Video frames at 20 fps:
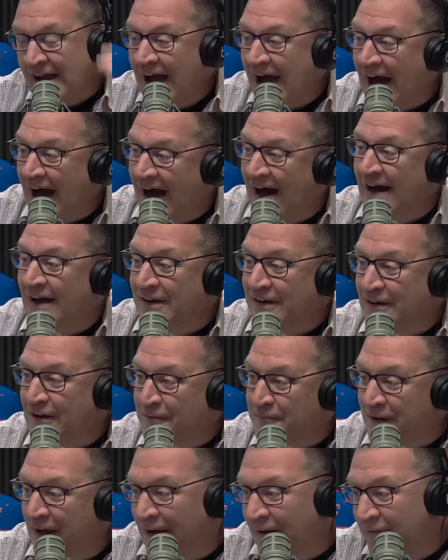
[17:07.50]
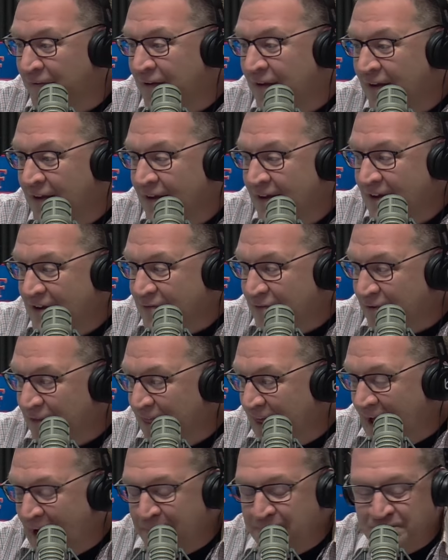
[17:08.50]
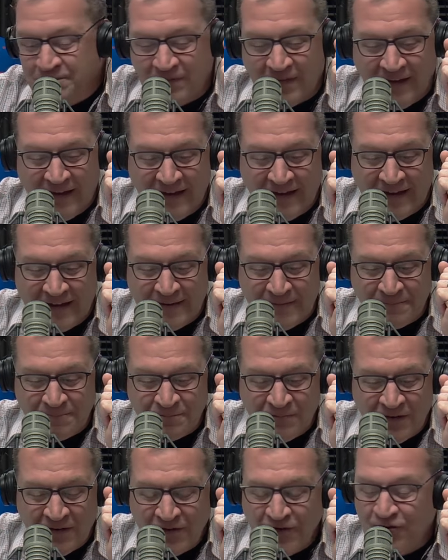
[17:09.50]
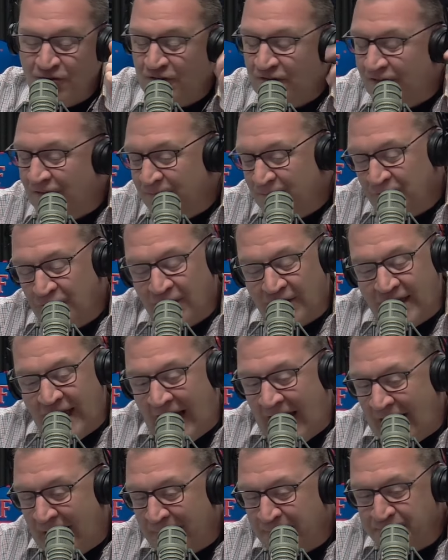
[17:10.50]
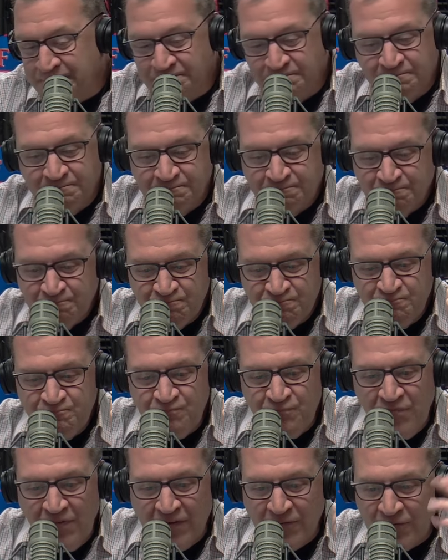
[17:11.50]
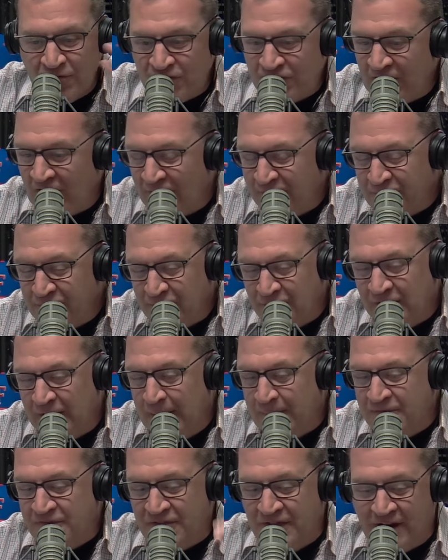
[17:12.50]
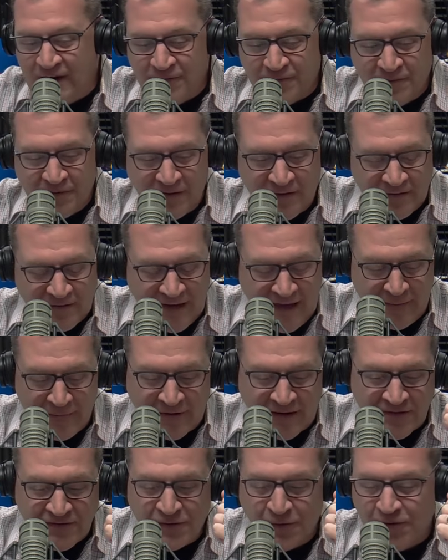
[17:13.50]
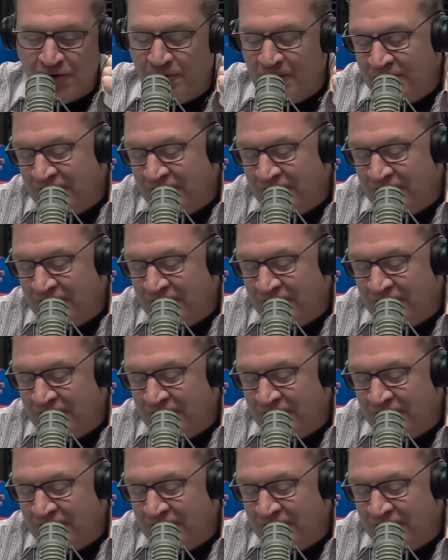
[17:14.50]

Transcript: uh, to come down for that. And you just look at it. And saw a few clips there from the game against Oklahoma